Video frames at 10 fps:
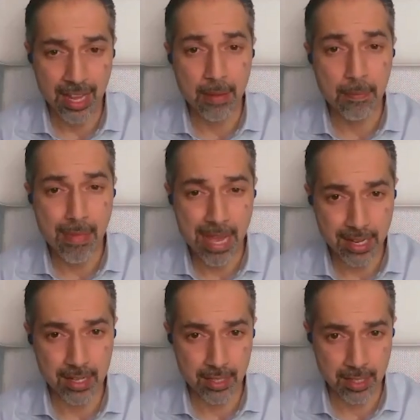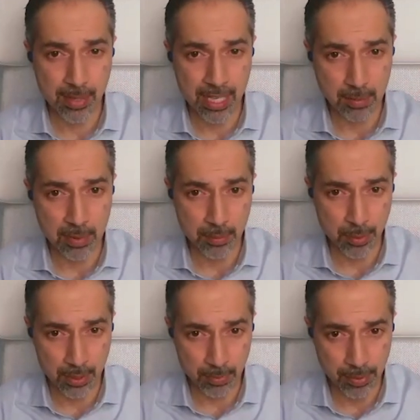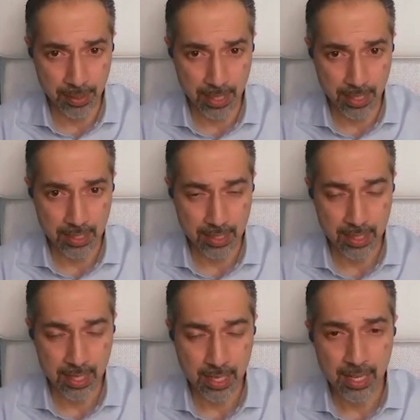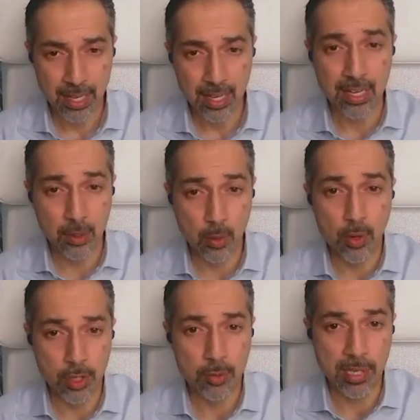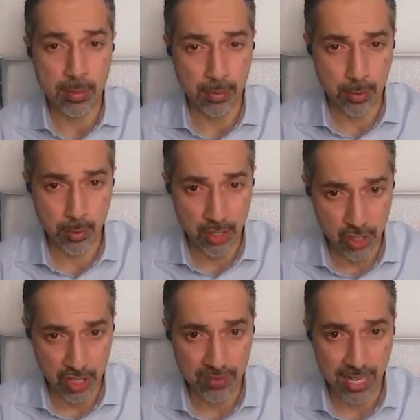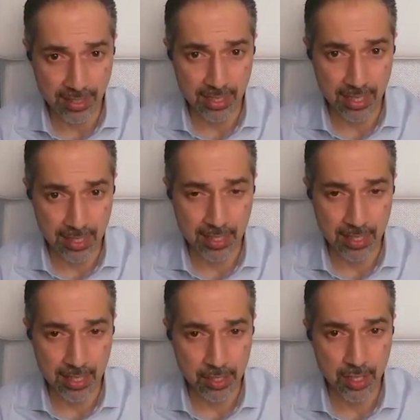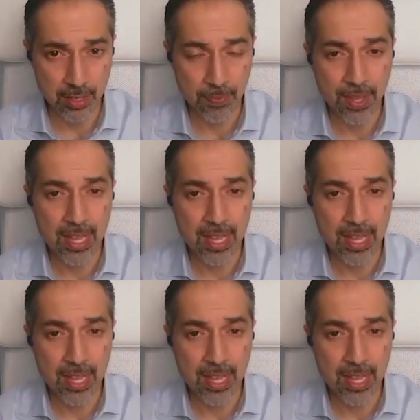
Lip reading: And a mechanism has been put in place in order to be able to achieve that de-escalation.